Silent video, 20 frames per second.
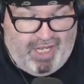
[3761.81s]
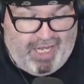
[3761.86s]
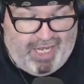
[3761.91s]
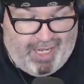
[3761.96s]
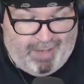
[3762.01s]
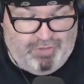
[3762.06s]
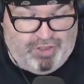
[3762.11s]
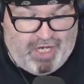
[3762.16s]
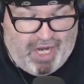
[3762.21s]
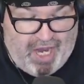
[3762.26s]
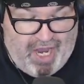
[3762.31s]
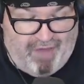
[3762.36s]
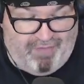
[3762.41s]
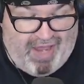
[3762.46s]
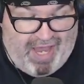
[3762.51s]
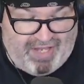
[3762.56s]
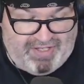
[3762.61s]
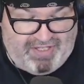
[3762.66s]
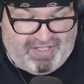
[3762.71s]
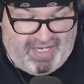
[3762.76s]
MJF
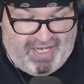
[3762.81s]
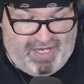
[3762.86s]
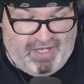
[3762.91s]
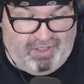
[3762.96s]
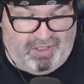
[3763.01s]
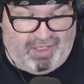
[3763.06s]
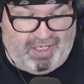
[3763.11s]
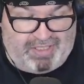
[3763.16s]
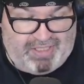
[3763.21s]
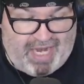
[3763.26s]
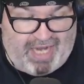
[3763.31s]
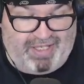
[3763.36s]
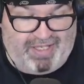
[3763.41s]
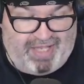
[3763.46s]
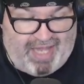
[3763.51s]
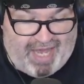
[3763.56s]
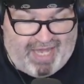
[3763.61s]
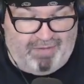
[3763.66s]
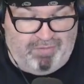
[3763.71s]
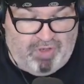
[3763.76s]
as a heel attacked
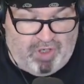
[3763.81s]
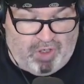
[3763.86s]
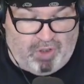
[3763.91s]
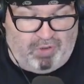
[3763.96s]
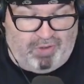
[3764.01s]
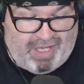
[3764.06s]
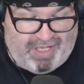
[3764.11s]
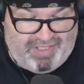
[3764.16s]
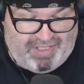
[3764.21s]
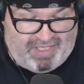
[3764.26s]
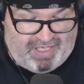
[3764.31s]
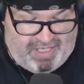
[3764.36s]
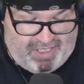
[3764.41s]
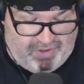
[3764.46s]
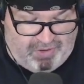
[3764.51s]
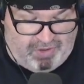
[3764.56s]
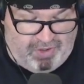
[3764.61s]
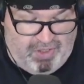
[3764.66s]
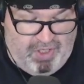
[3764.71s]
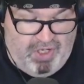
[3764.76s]
Adam Cole as a
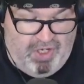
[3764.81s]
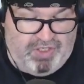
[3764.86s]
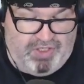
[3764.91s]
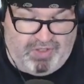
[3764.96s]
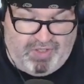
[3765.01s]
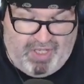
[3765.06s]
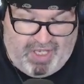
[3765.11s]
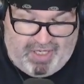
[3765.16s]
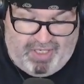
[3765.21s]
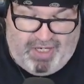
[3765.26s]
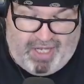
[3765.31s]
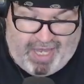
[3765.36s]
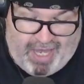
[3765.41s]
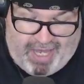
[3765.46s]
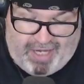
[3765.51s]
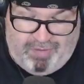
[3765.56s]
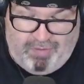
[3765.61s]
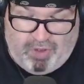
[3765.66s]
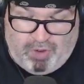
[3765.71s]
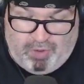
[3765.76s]
heel so that
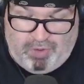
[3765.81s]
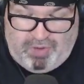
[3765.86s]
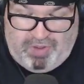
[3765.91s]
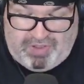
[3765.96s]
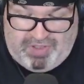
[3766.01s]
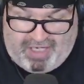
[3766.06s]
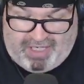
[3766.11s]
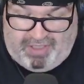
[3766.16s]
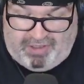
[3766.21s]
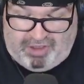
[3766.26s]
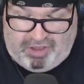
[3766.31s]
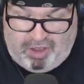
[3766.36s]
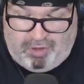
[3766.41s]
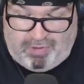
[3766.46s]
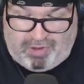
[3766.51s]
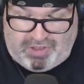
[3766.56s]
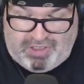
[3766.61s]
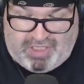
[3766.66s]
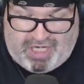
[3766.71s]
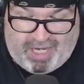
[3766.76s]
Adam Cole could take a little
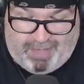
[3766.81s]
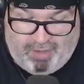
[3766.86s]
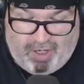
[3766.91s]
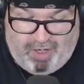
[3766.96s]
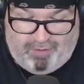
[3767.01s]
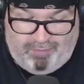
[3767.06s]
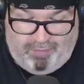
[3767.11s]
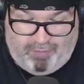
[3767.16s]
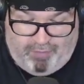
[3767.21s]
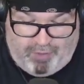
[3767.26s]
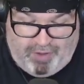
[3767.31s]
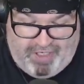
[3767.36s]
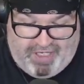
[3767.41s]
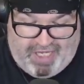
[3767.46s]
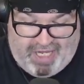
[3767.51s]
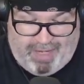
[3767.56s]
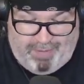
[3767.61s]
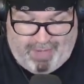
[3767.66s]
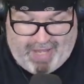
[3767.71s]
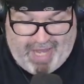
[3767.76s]
more time off before he
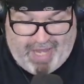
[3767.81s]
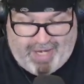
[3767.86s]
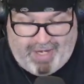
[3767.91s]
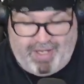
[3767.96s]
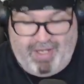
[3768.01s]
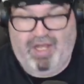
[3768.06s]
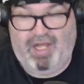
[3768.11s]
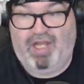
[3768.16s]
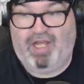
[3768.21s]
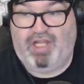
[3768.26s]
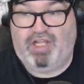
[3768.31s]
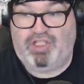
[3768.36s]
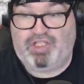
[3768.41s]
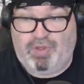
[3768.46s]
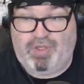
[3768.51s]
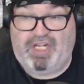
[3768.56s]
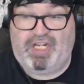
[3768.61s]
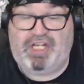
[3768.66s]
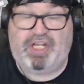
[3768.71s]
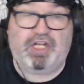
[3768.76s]
came back,
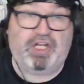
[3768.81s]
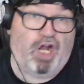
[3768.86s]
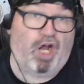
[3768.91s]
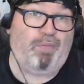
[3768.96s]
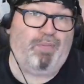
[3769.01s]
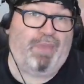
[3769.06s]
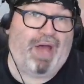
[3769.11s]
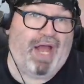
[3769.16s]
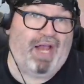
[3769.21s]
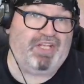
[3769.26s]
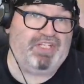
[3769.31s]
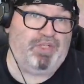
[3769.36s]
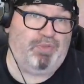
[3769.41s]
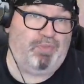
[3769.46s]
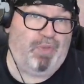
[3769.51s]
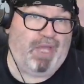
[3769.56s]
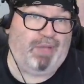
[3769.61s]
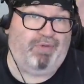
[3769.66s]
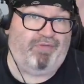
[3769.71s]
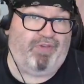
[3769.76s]
so that he could come back as a
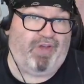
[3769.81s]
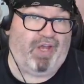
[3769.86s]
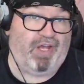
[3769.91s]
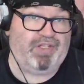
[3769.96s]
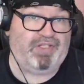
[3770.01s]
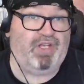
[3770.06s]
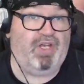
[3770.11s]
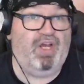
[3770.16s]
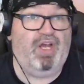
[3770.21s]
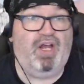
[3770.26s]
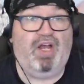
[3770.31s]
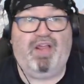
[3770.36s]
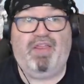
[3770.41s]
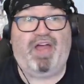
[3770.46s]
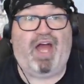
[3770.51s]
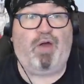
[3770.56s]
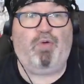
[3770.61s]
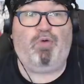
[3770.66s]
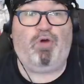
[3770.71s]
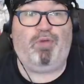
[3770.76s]
babyface.
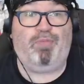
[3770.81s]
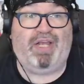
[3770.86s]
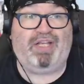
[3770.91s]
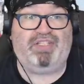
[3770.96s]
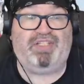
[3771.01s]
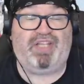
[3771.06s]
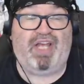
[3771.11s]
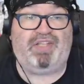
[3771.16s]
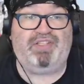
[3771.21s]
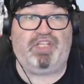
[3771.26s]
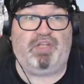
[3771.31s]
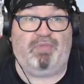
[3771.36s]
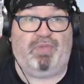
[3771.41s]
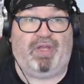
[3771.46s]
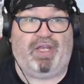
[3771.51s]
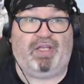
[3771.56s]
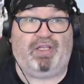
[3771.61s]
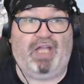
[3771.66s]
That one makes sense to me.